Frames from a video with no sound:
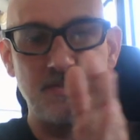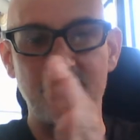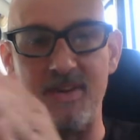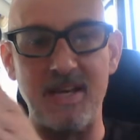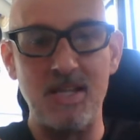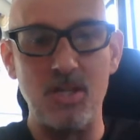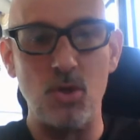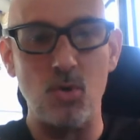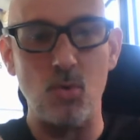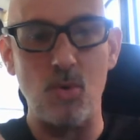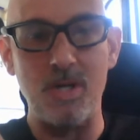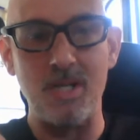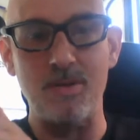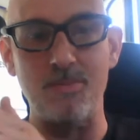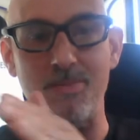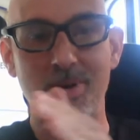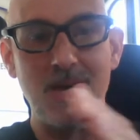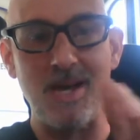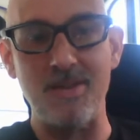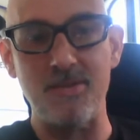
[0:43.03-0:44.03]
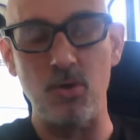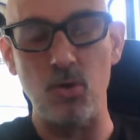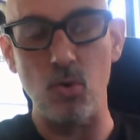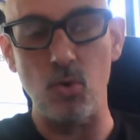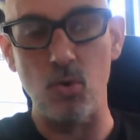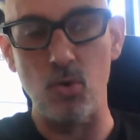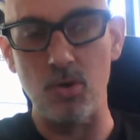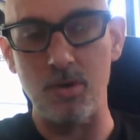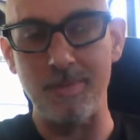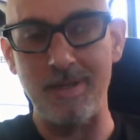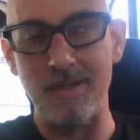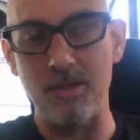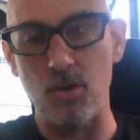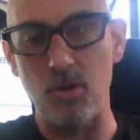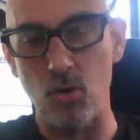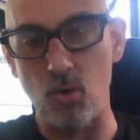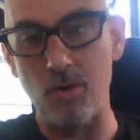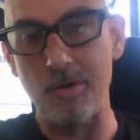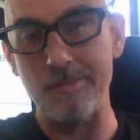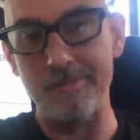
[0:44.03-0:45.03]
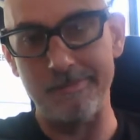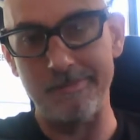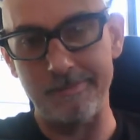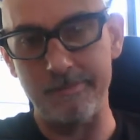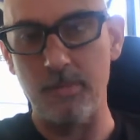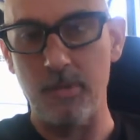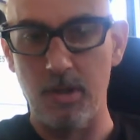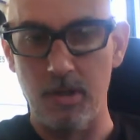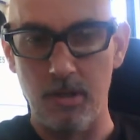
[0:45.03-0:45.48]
evaluated by the norm and the norm